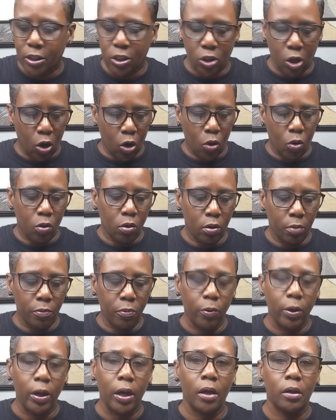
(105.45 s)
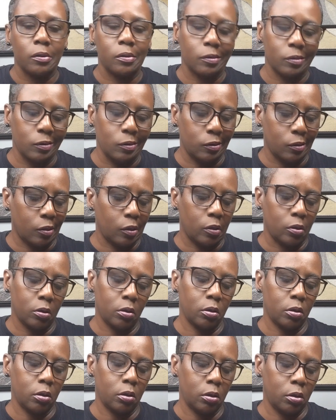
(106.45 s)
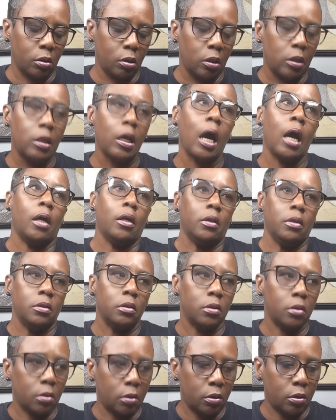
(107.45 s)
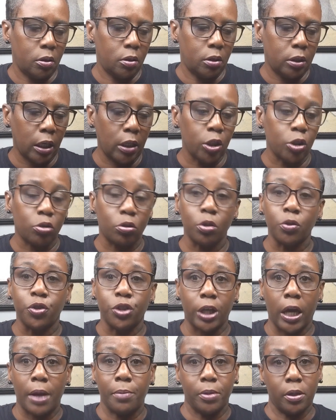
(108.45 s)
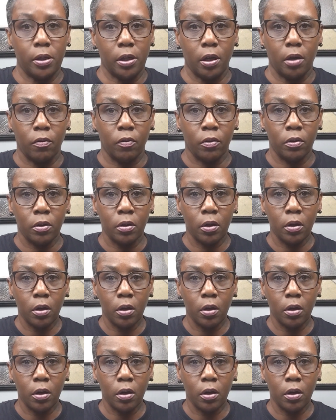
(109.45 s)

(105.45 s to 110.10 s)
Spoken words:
So, not tell the truth, shame the devil.